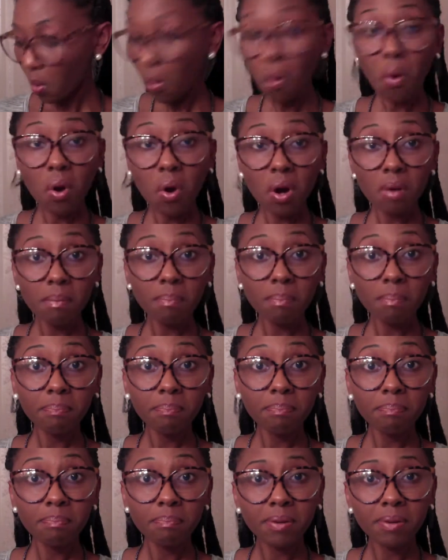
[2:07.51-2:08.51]
or
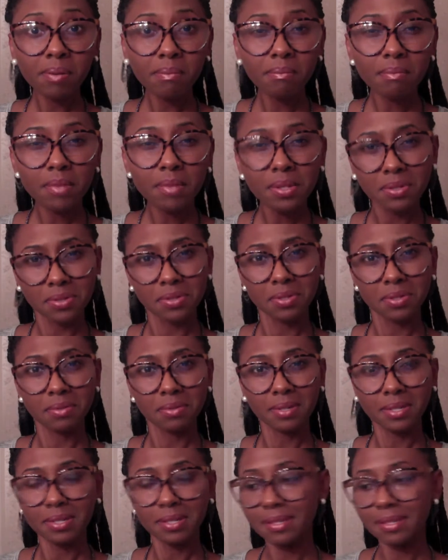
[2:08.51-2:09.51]

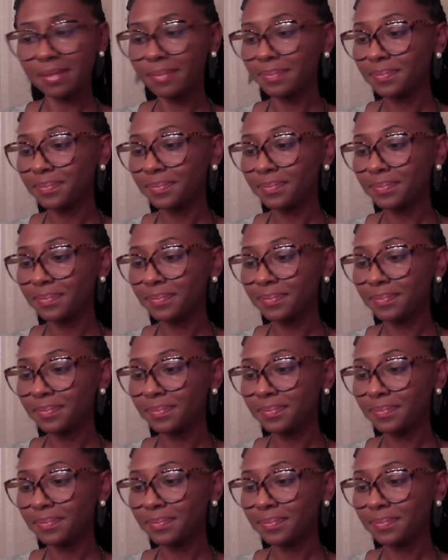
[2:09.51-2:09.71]
promiscuous